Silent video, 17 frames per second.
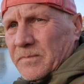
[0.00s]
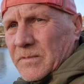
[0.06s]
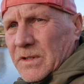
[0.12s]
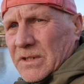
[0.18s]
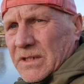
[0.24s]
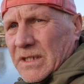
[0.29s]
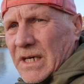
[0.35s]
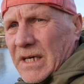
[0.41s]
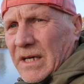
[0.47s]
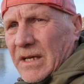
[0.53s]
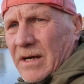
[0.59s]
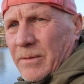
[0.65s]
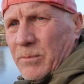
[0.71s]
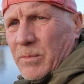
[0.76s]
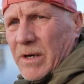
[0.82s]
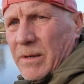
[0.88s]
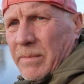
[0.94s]
just kicking
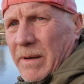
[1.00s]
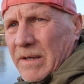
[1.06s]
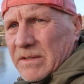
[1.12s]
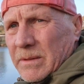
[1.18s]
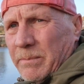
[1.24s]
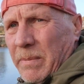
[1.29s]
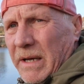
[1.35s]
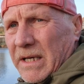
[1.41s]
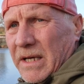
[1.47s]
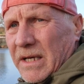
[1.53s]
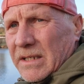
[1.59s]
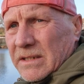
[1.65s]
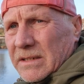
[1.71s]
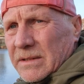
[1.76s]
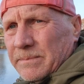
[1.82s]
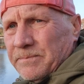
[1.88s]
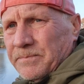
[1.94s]
up whereabouts the bait
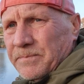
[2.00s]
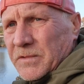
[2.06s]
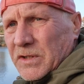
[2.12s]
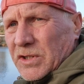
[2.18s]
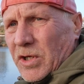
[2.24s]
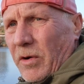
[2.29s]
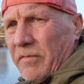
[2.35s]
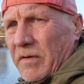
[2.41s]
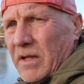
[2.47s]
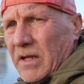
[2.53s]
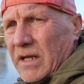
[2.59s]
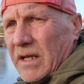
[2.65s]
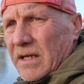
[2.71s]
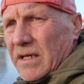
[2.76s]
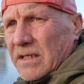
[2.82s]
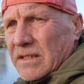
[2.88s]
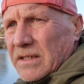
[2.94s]
is, just off of the
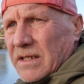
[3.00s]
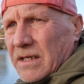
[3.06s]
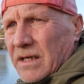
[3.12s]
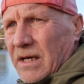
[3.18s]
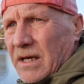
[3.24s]
lilies.